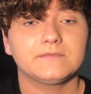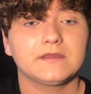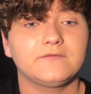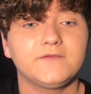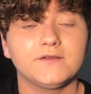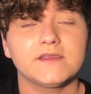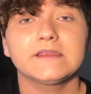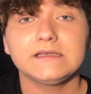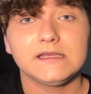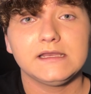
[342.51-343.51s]
filling
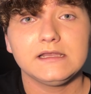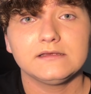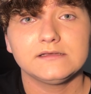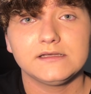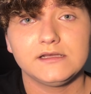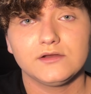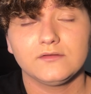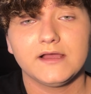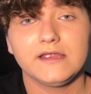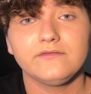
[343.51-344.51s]
the need in your
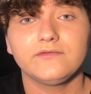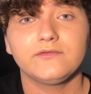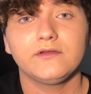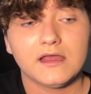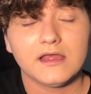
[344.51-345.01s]
life